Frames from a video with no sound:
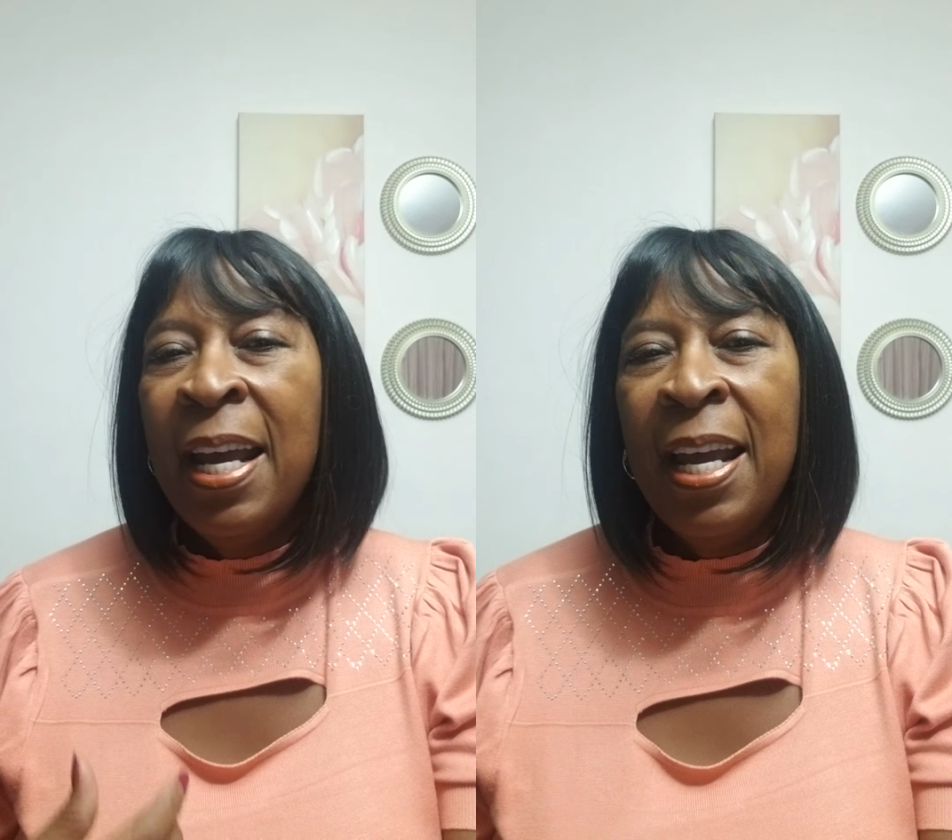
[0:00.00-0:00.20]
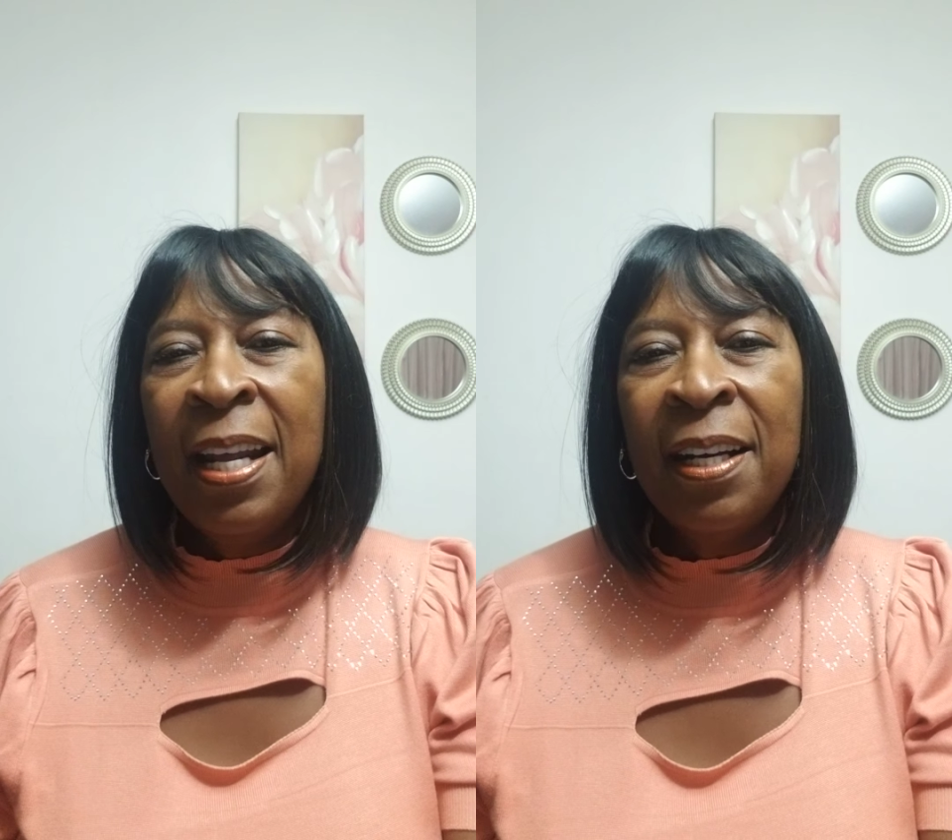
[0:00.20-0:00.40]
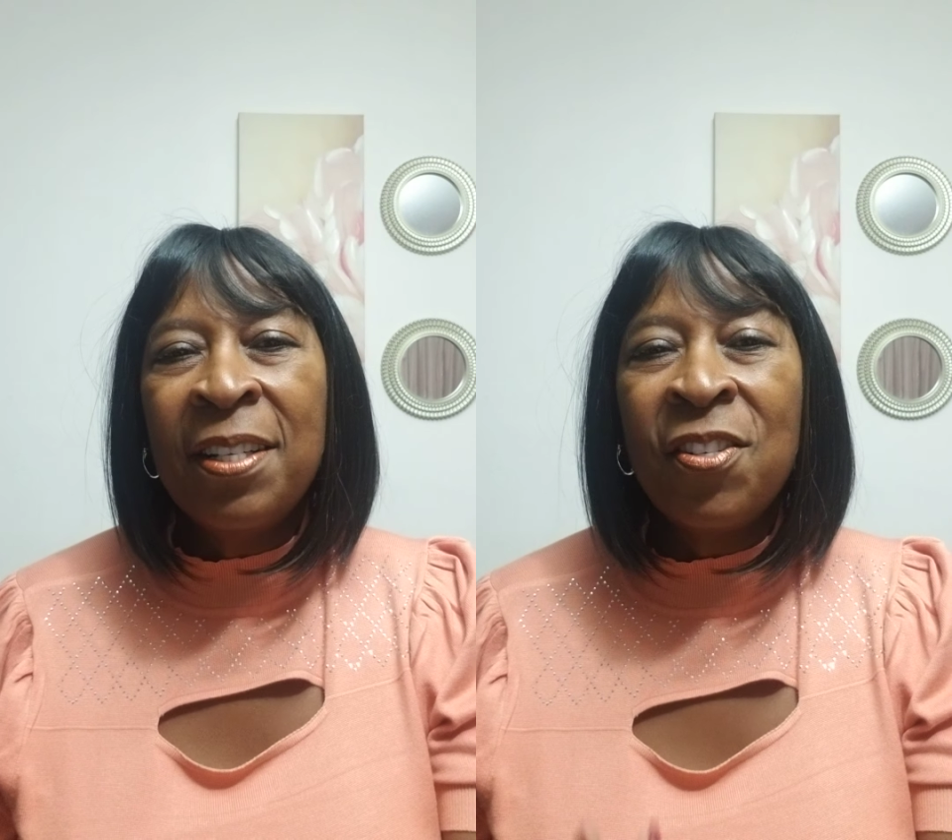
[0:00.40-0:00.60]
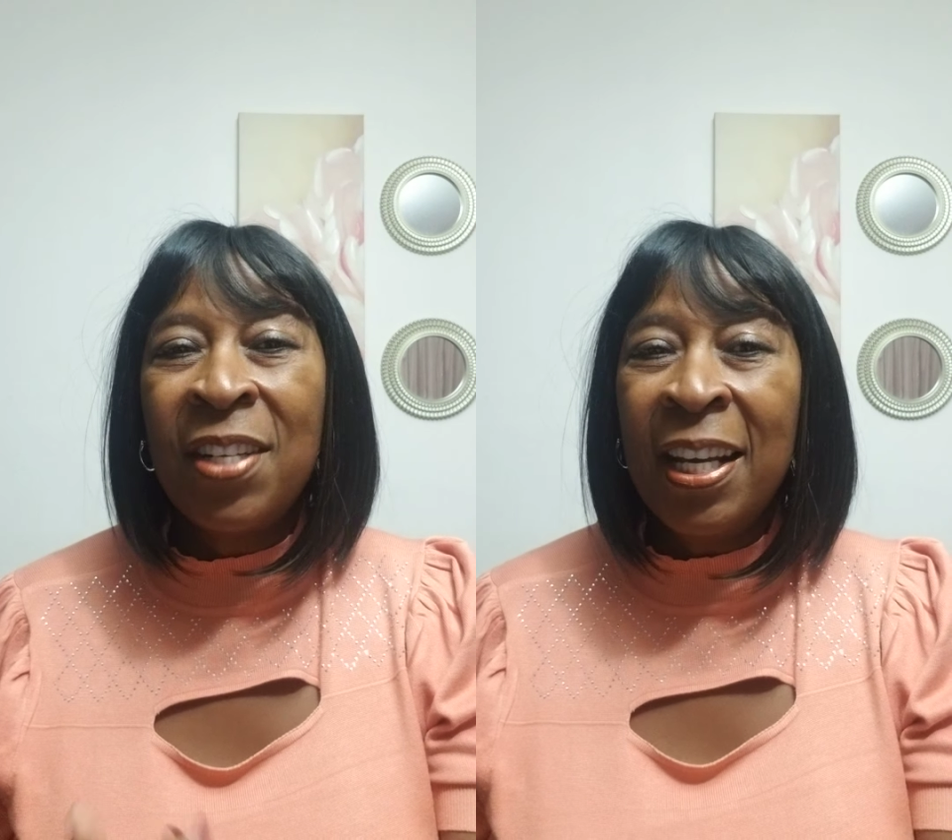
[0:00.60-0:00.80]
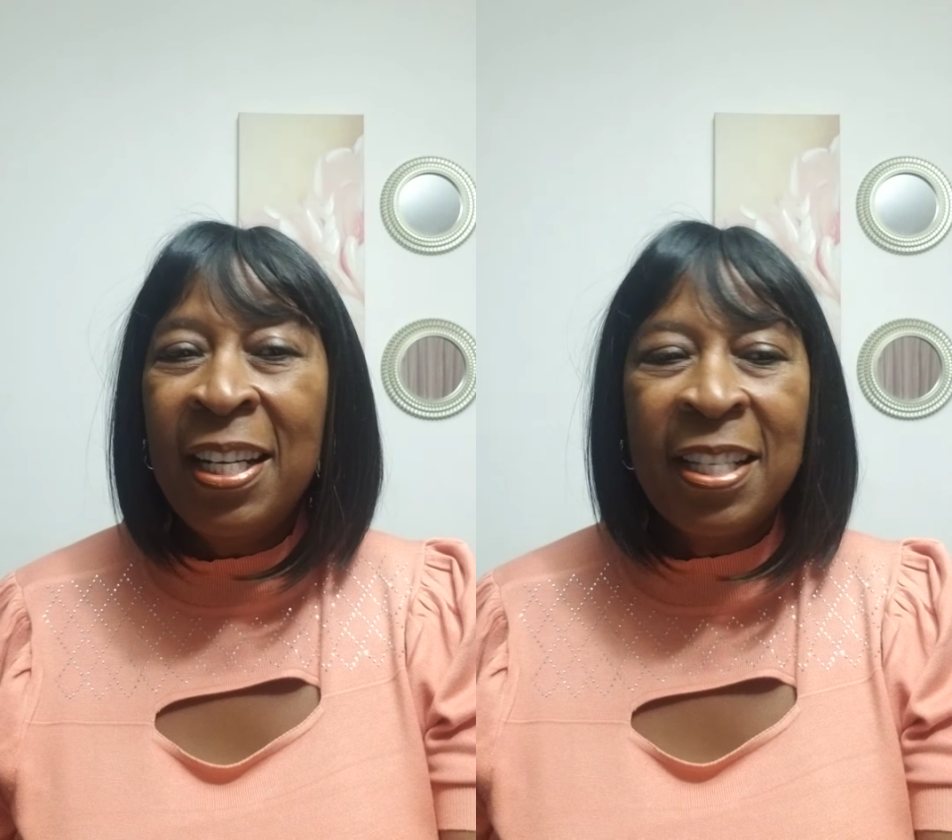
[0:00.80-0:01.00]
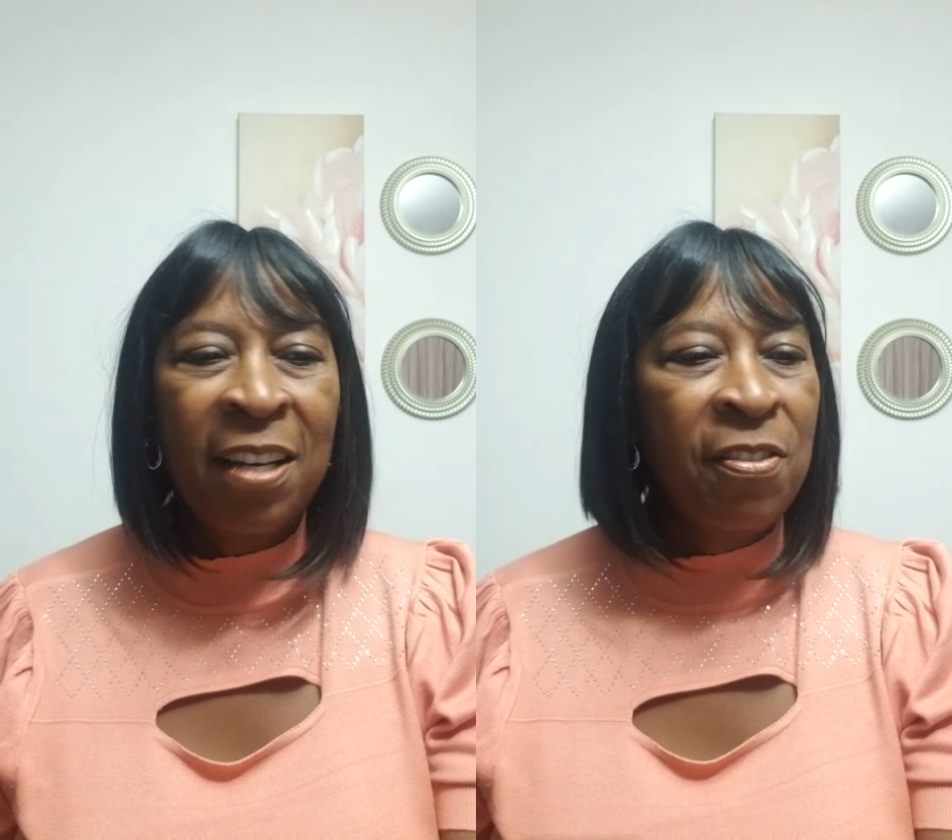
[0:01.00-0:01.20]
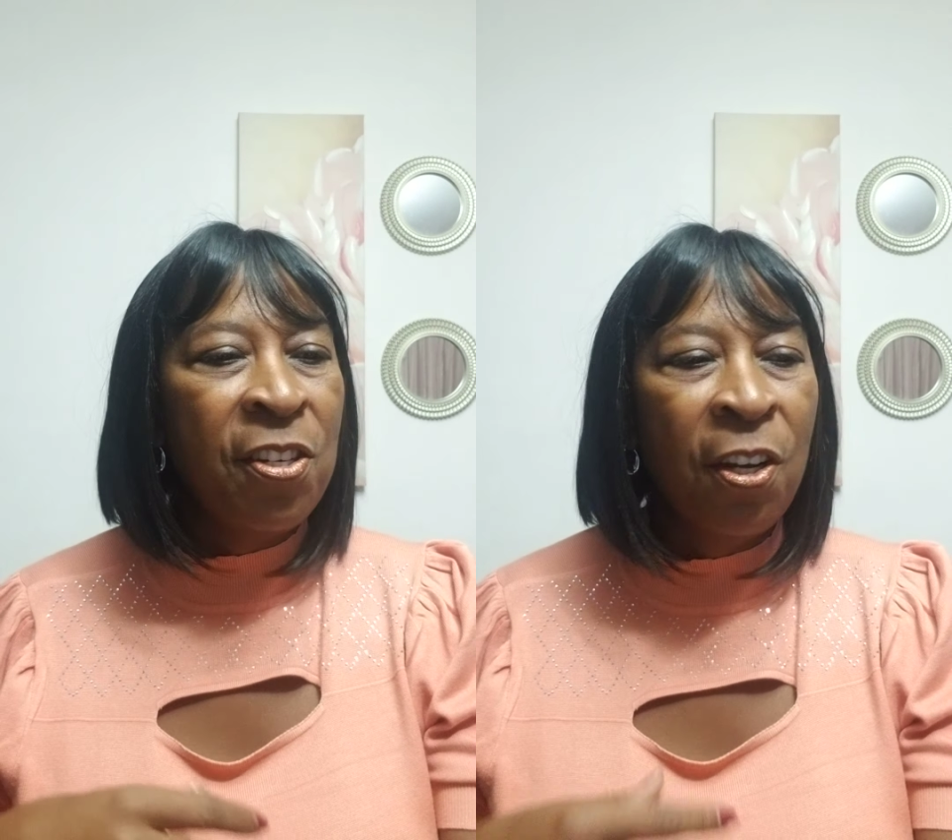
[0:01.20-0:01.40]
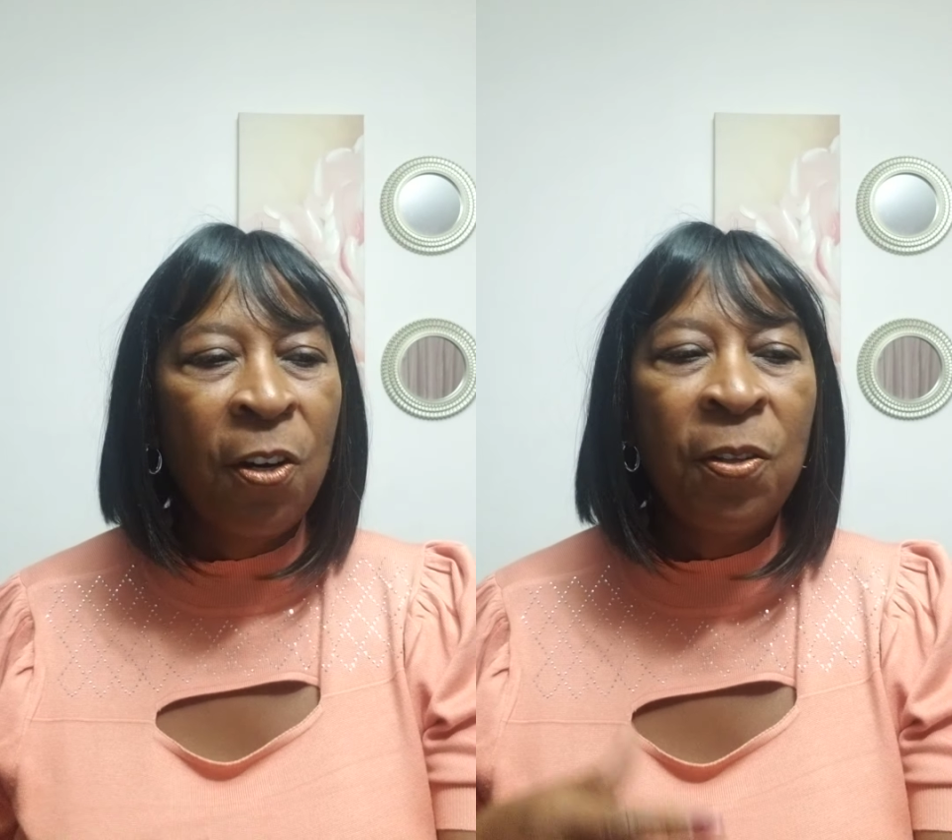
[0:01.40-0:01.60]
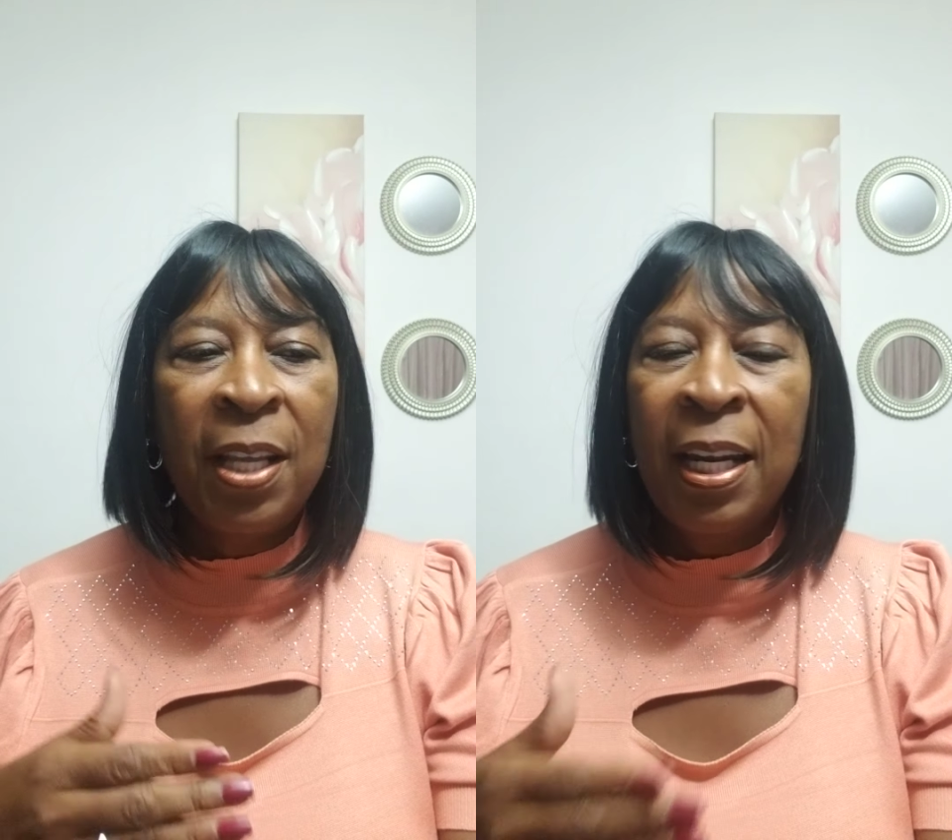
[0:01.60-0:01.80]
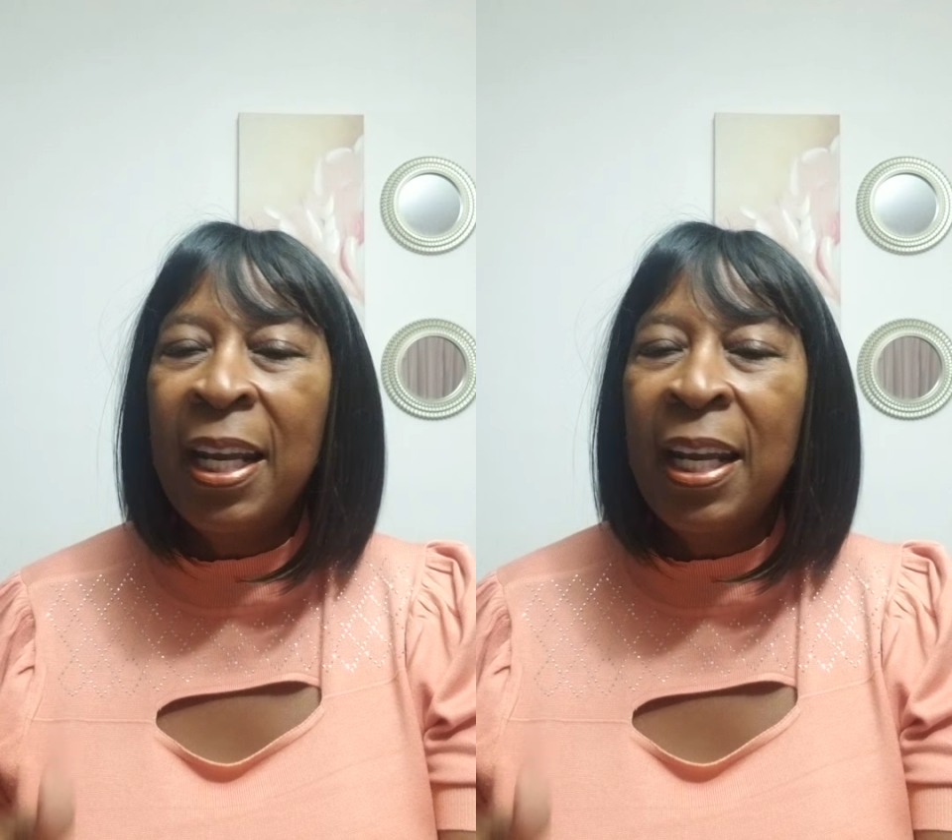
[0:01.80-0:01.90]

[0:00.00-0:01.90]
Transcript: And studies have showed that